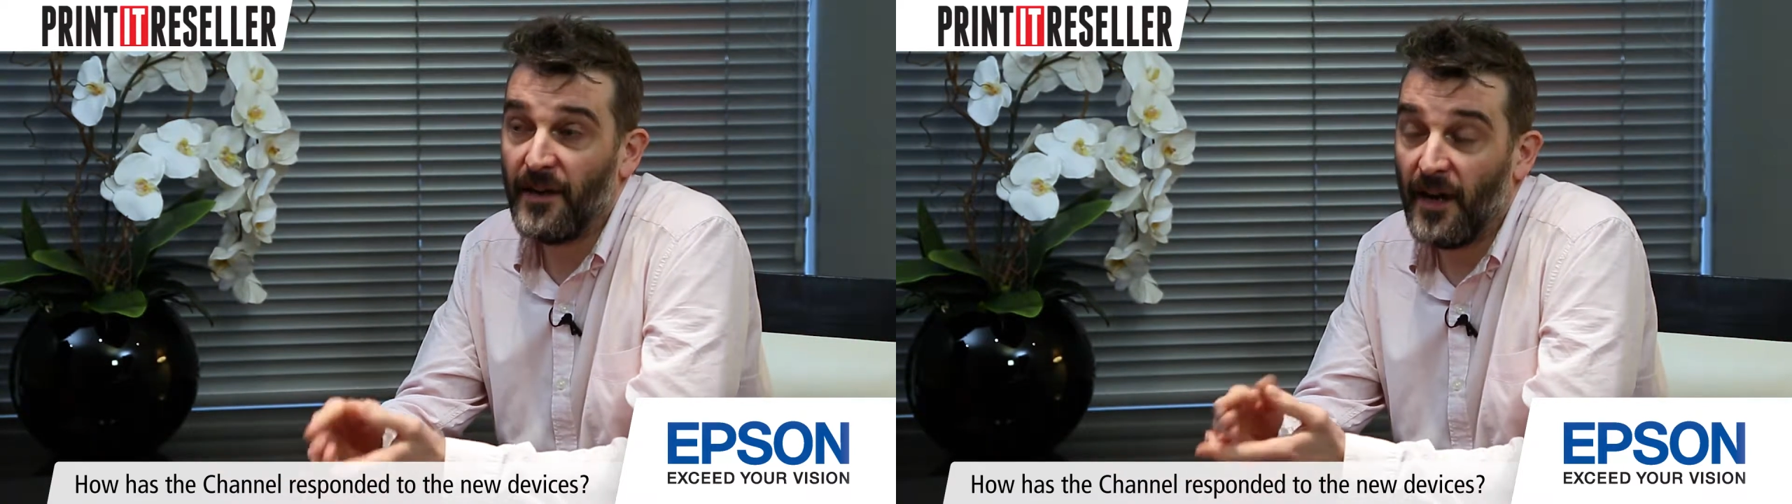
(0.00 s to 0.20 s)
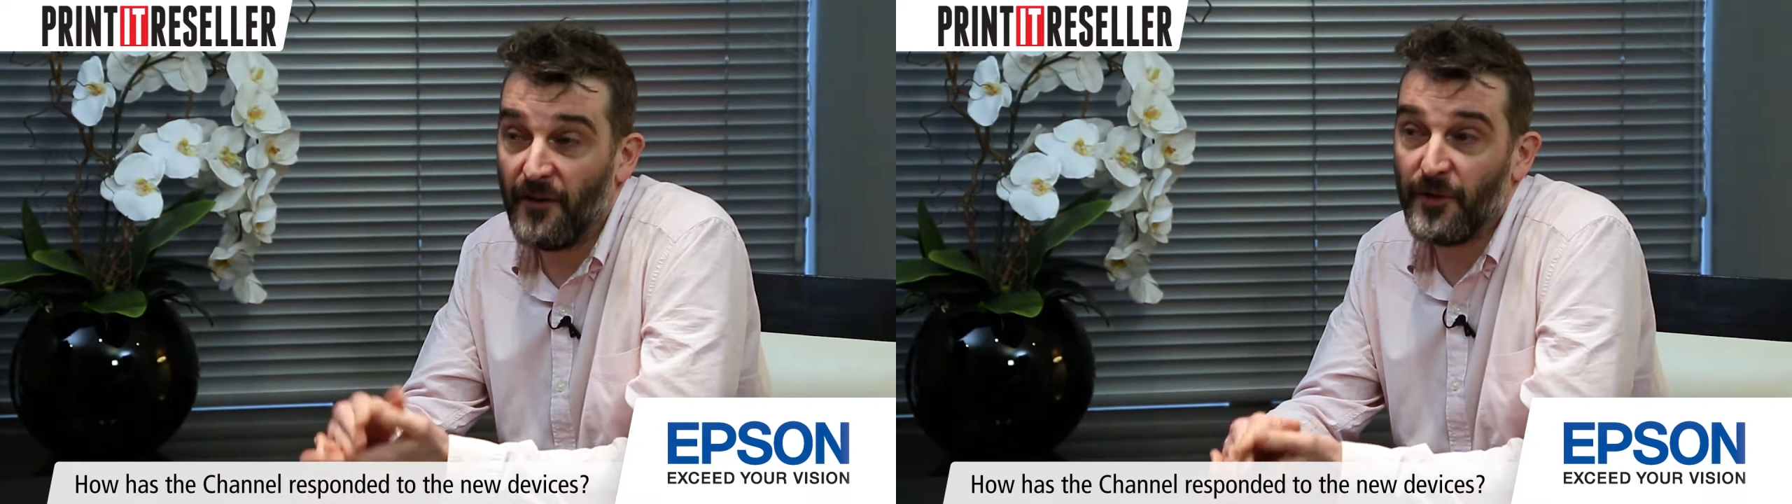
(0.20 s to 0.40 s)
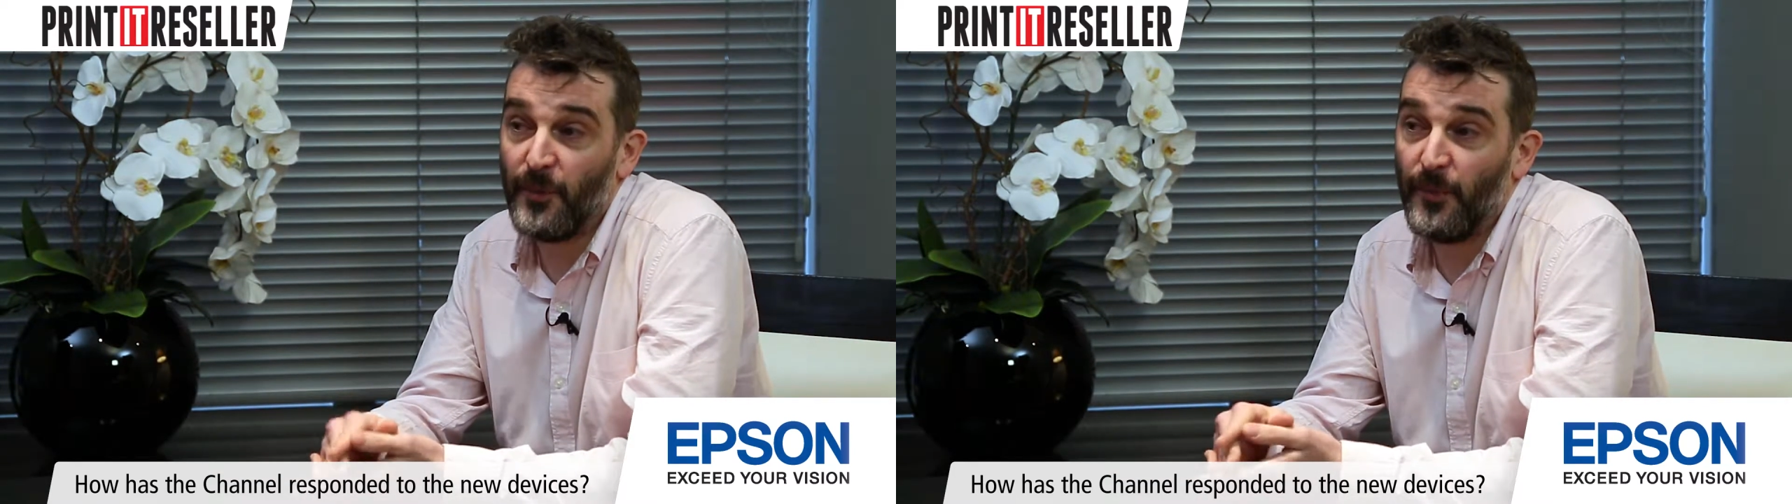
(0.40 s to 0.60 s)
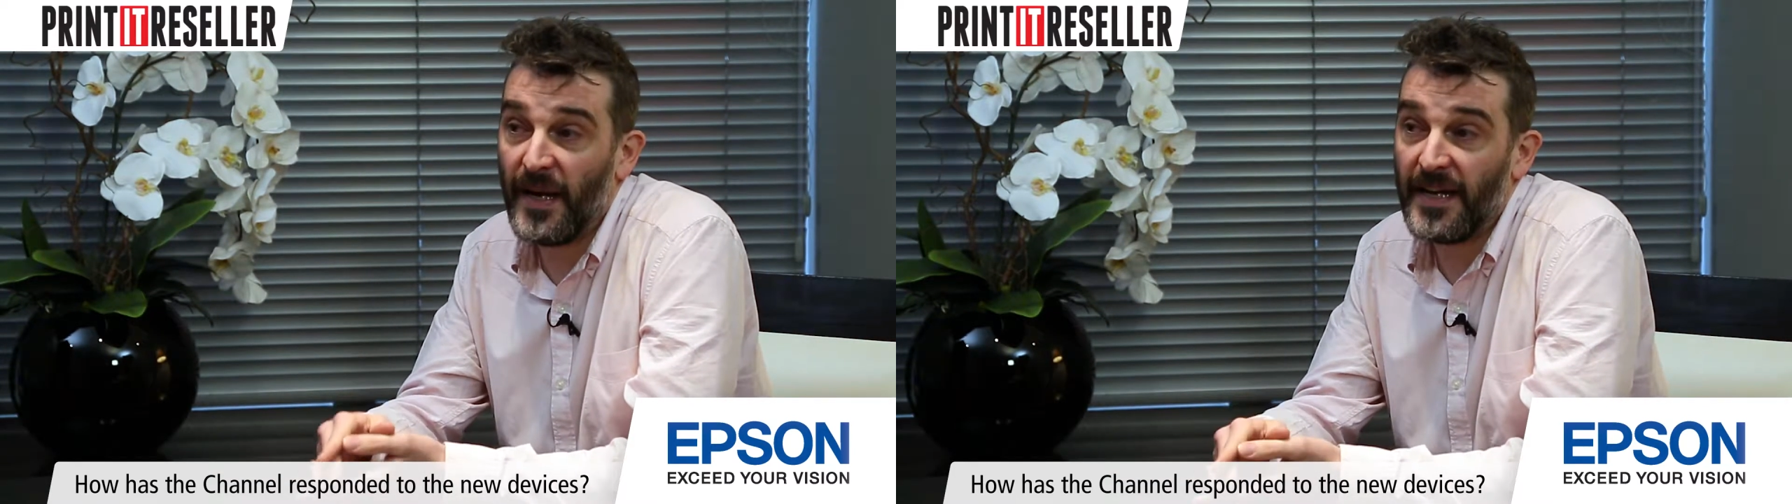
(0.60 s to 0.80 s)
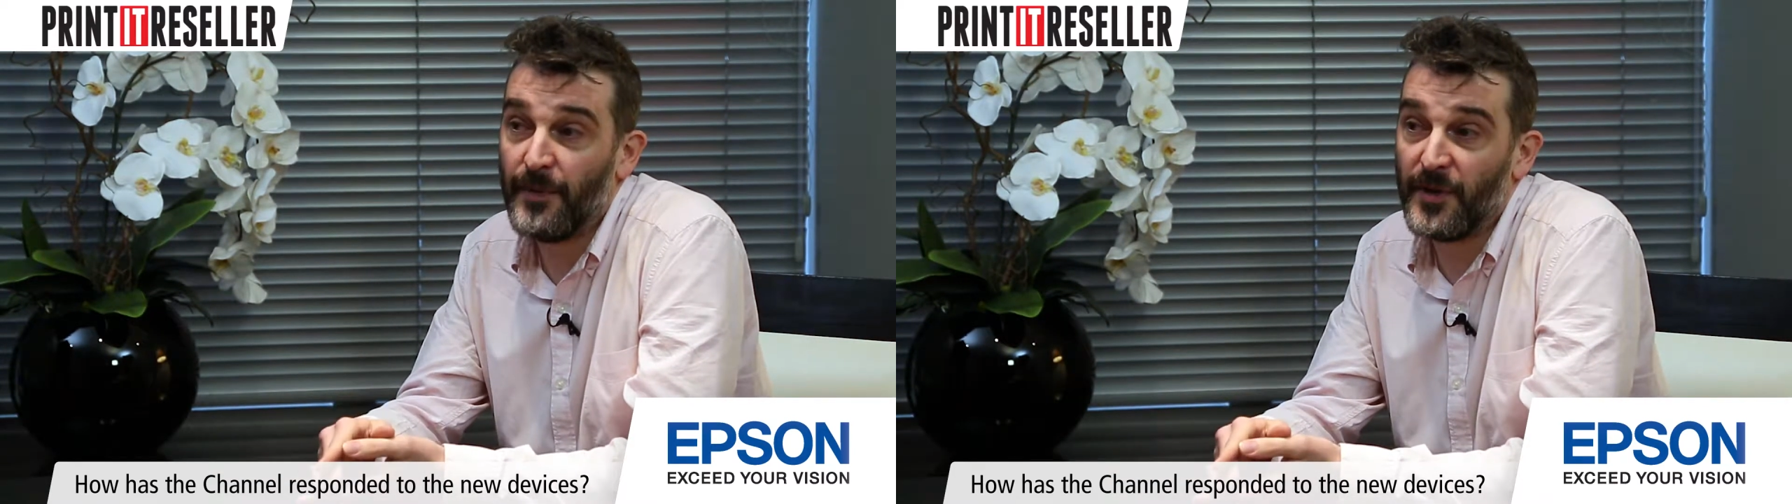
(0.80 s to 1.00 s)
other than
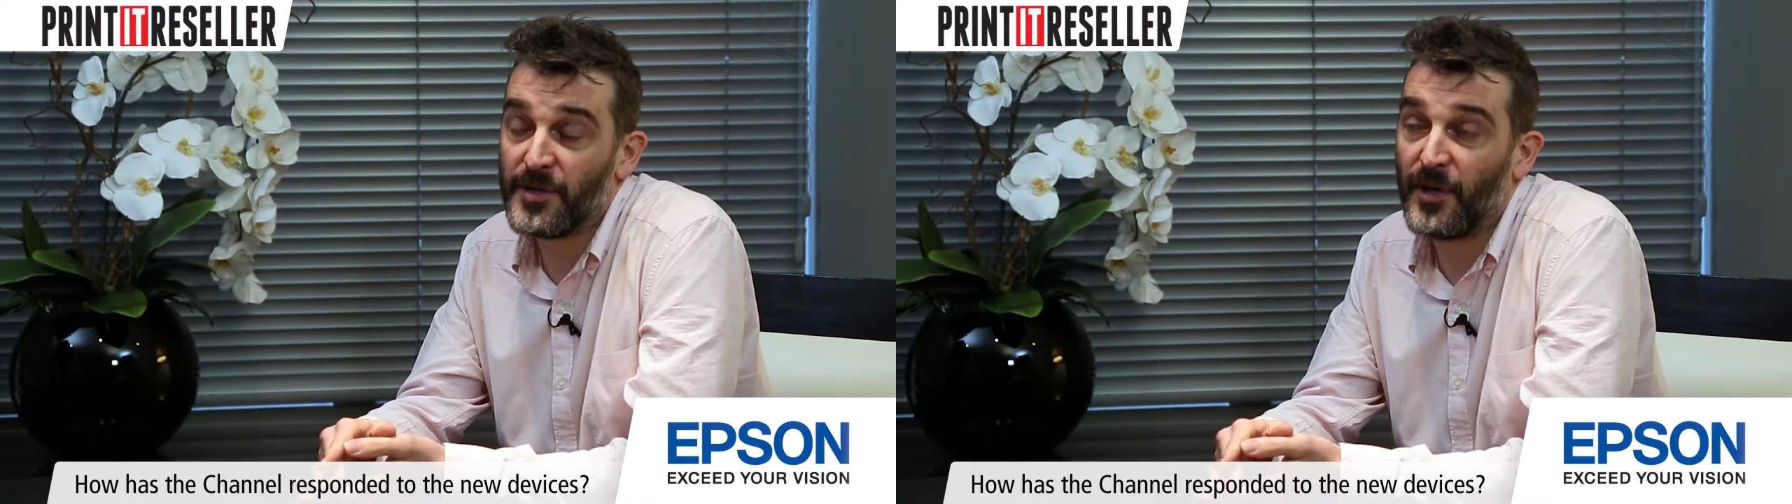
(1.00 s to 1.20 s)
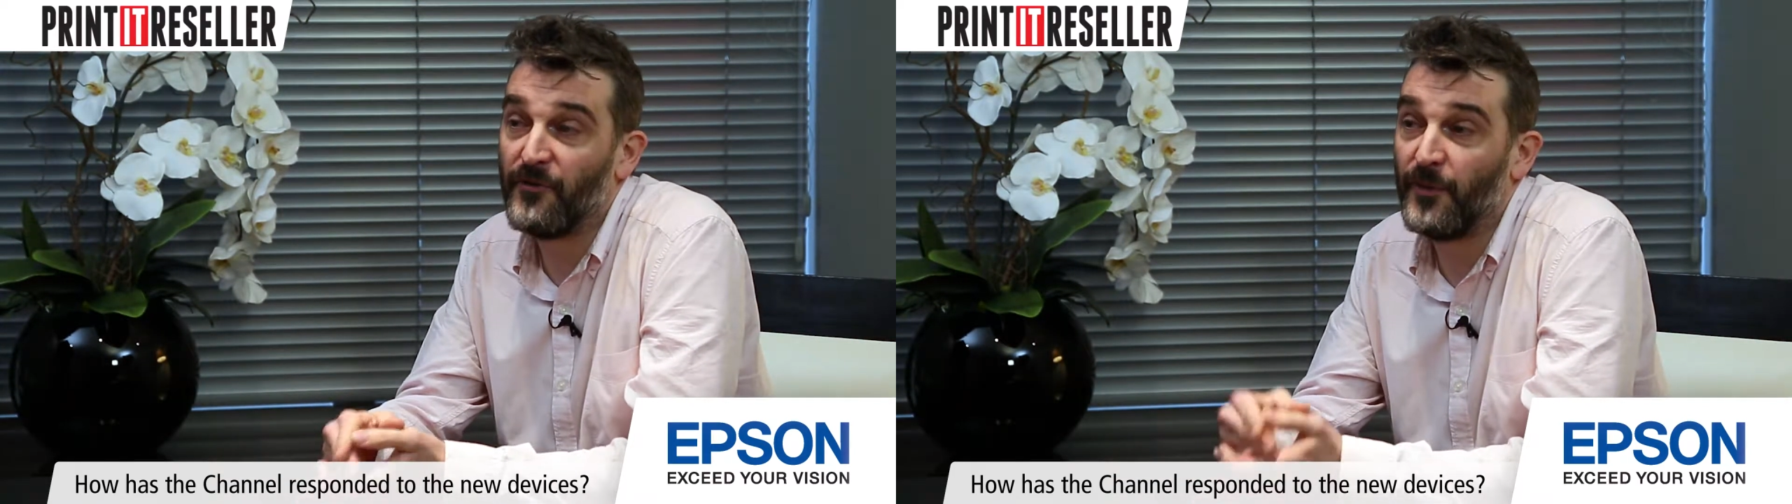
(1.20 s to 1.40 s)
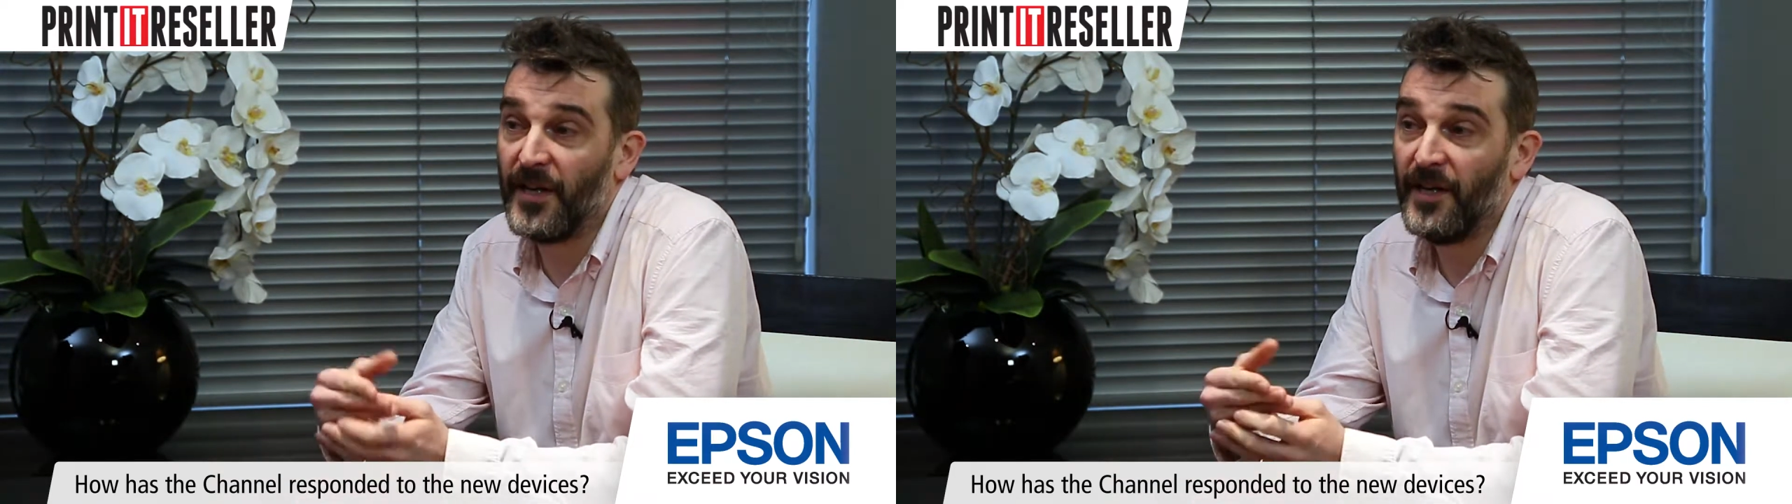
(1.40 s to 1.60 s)
paper. So from